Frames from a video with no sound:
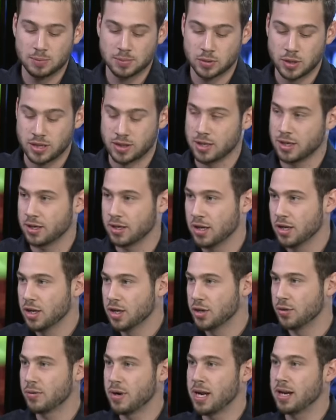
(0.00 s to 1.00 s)
So I think
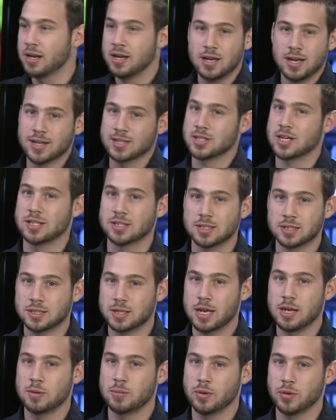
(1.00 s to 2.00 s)
you're right. It's not
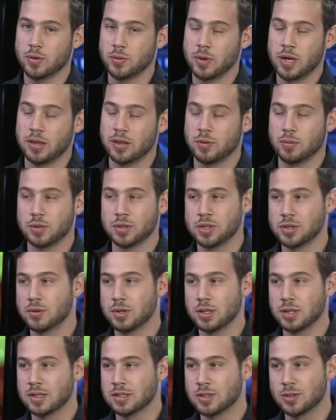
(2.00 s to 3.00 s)
sustainable the way that we're
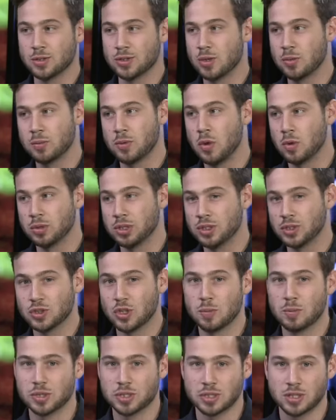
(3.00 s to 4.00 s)
doing this. And there's only
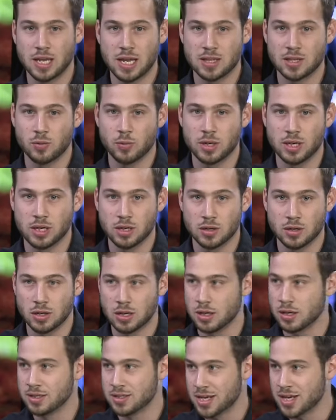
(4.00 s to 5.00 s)
so much land that we can
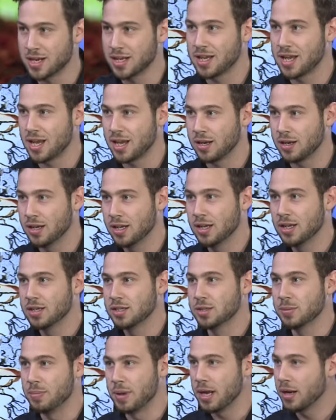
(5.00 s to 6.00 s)
dedicate
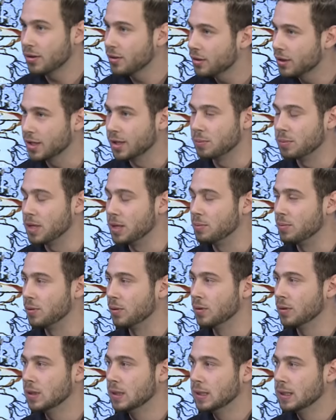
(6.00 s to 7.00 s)
to burying
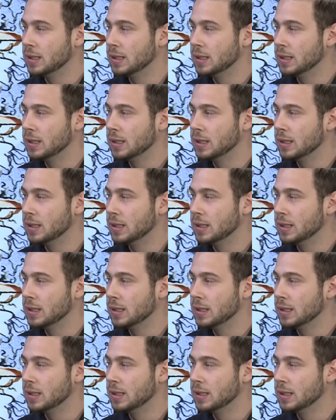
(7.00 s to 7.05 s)
people.